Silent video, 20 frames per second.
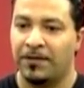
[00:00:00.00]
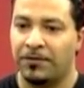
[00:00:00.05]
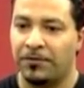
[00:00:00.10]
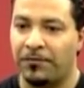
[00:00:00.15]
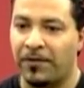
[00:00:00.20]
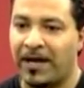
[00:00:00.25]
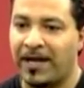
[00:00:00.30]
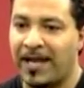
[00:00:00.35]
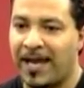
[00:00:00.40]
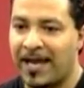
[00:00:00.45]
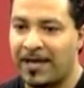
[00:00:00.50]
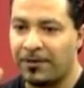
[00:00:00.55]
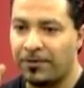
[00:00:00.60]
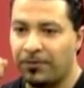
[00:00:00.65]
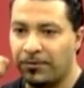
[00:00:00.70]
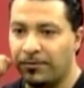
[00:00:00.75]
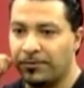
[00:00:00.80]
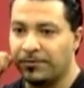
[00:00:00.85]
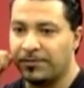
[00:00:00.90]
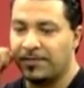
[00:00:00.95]
the right hand
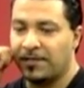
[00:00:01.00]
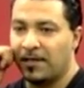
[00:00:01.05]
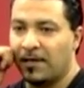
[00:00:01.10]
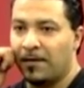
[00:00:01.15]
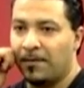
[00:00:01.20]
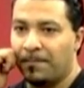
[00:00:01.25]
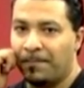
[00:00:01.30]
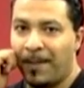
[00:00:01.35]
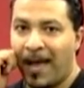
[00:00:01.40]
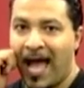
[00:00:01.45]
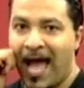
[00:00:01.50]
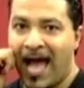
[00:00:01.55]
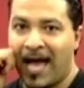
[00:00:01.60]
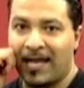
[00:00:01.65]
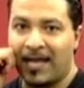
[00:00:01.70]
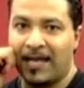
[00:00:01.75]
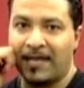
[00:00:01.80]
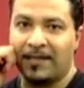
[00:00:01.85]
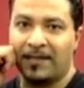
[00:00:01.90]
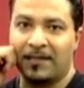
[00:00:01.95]
goes
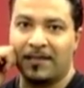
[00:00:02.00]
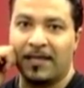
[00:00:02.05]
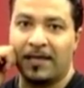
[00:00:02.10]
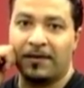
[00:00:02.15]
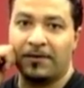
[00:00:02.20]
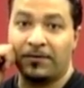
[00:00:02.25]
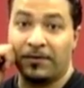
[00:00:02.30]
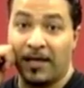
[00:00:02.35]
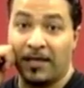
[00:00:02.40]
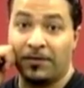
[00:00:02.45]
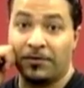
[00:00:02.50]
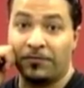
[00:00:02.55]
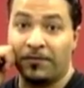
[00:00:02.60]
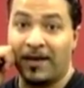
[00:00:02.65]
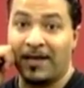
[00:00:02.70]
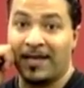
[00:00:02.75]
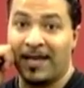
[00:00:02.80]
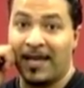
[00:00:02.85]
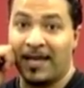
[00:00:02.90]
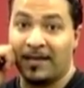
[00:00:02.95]
back and the
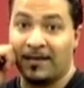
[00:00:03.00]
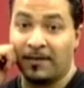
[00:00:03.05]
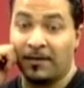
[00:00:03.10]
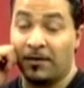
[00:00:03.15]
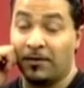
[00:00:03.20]
right hand,